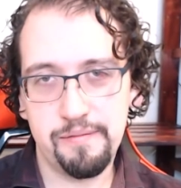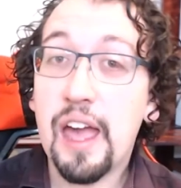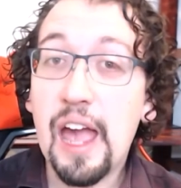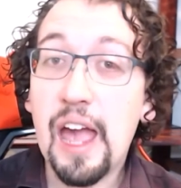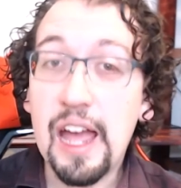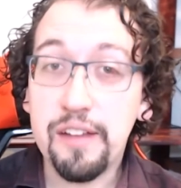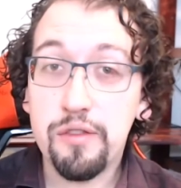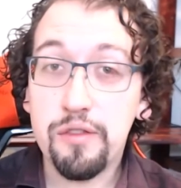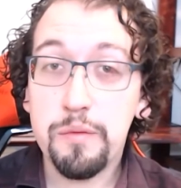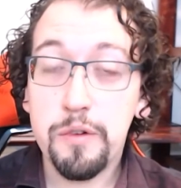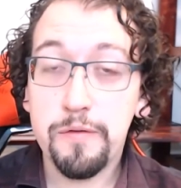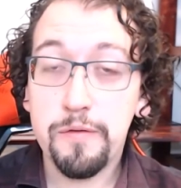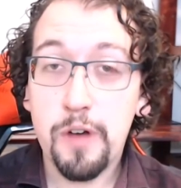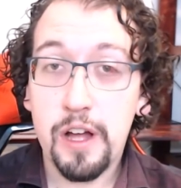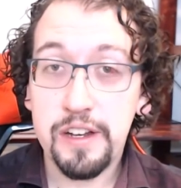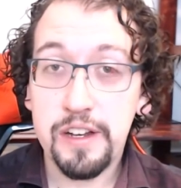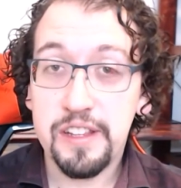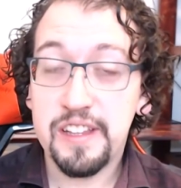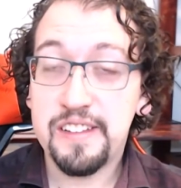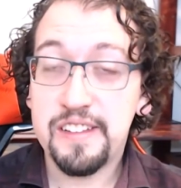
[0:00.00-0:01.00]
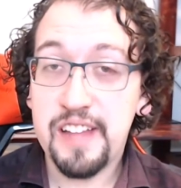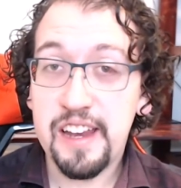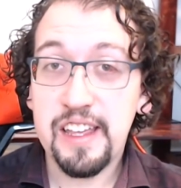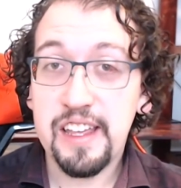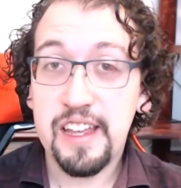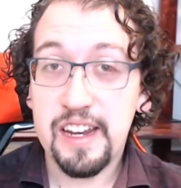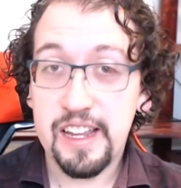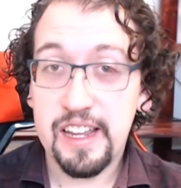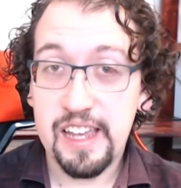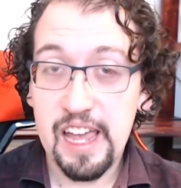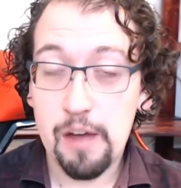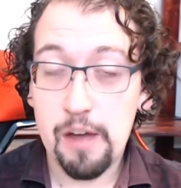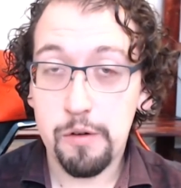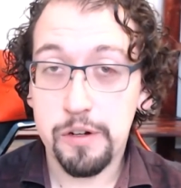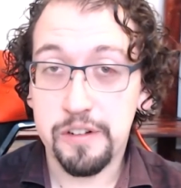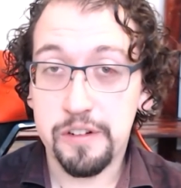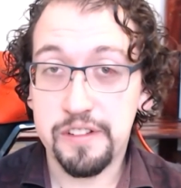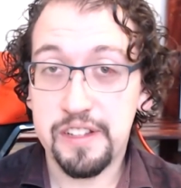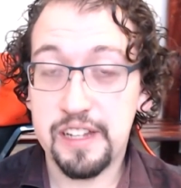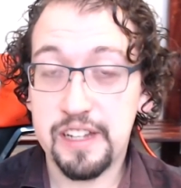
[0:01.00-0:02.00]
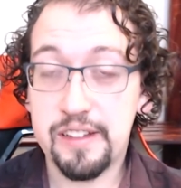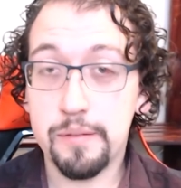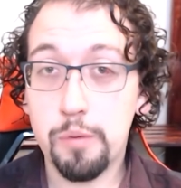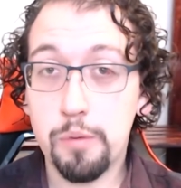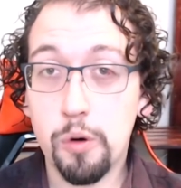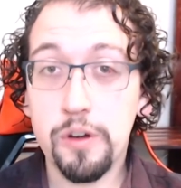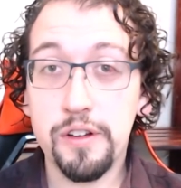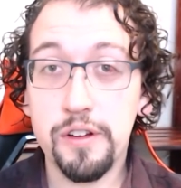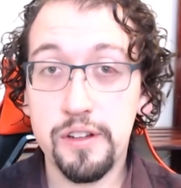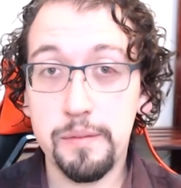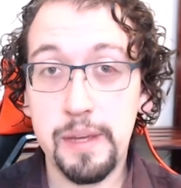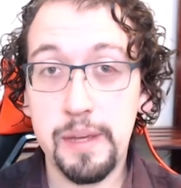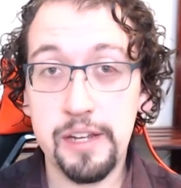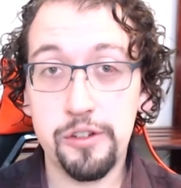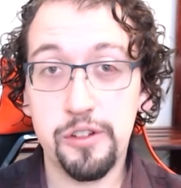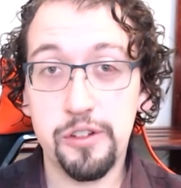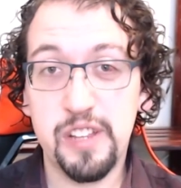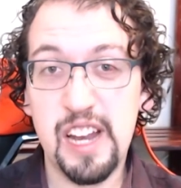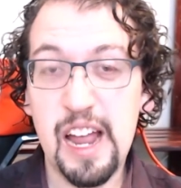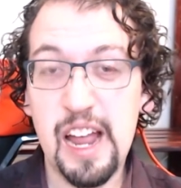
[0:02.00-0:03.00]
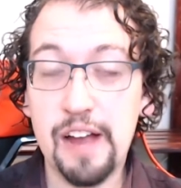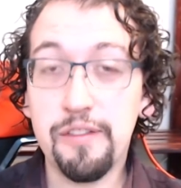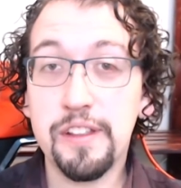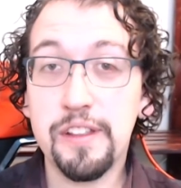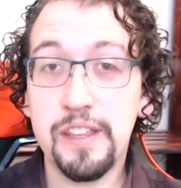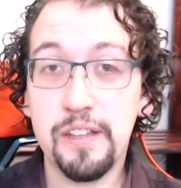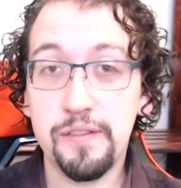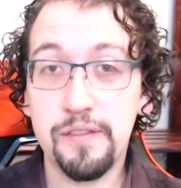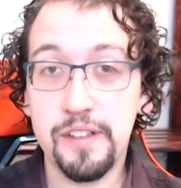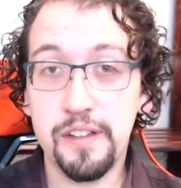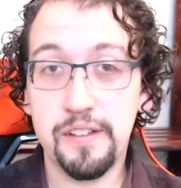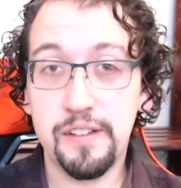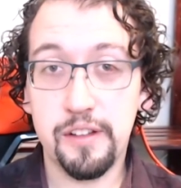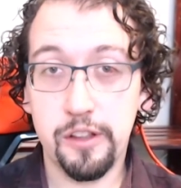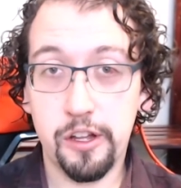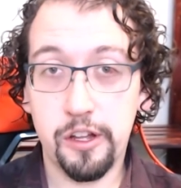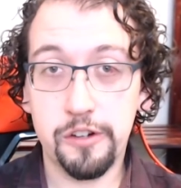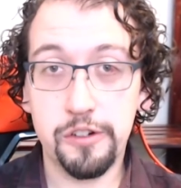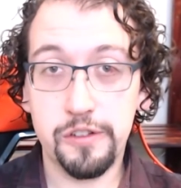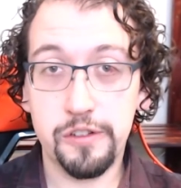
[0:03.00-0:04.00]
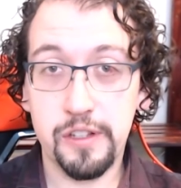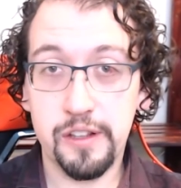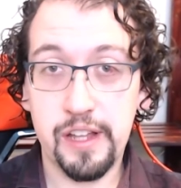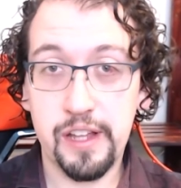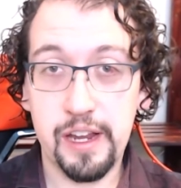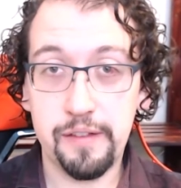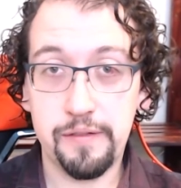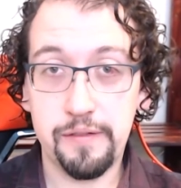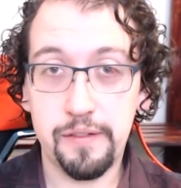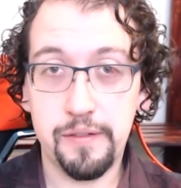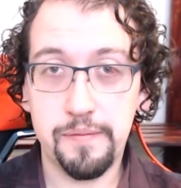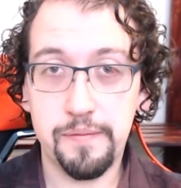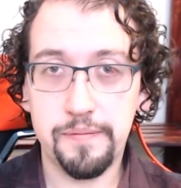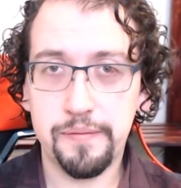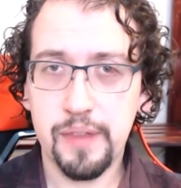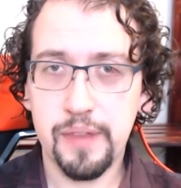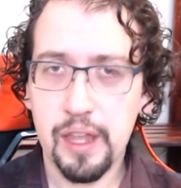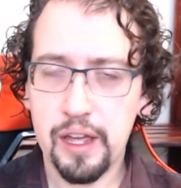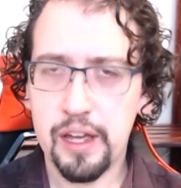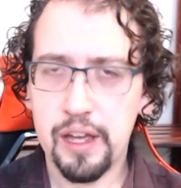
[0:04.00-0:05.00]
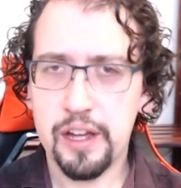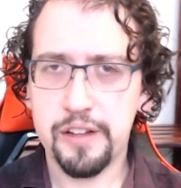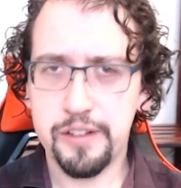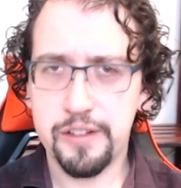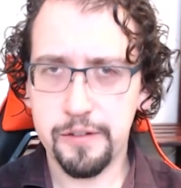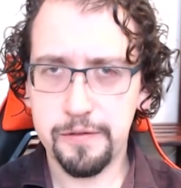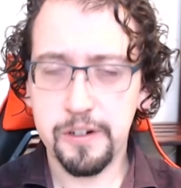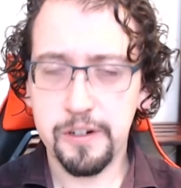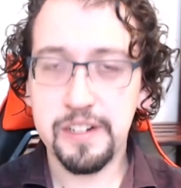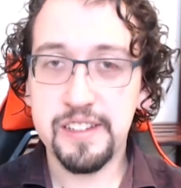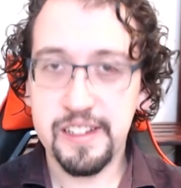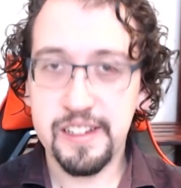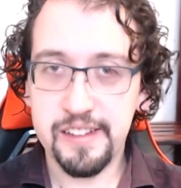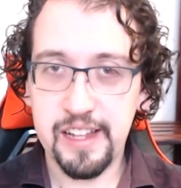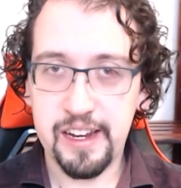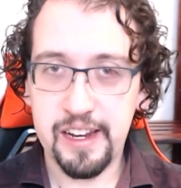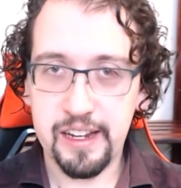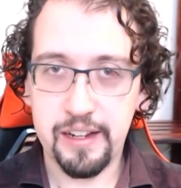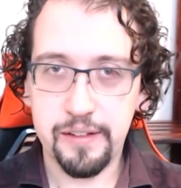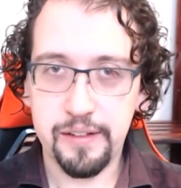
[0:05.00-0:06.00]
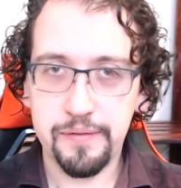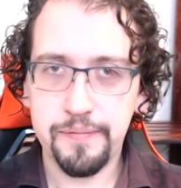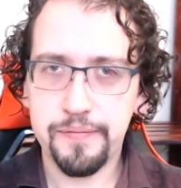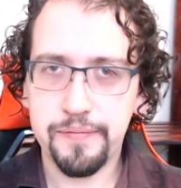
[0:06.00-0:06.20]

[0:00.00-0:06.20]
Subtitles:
As we move on to the setting and encounters, it's important to make sure that everything feels larger than life. So first, the setting.